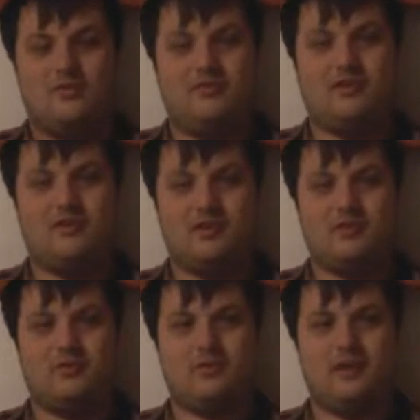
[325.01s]

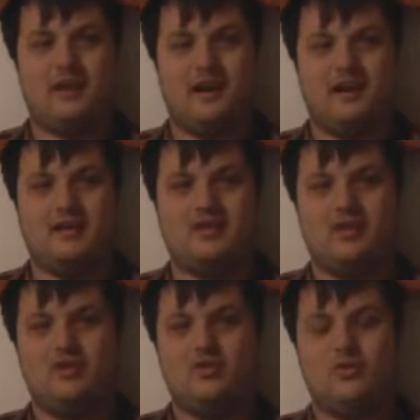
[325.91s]
further to the
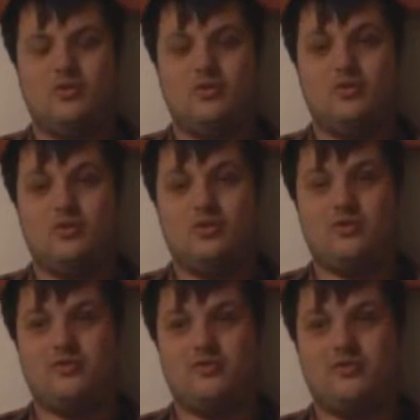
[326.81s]
island to
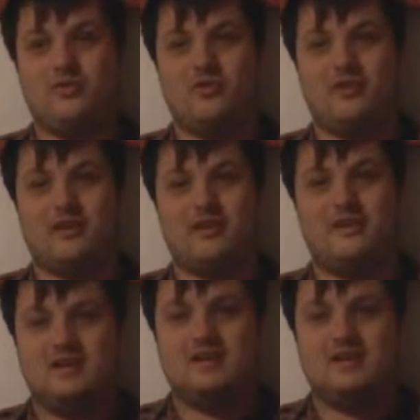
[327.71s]
look for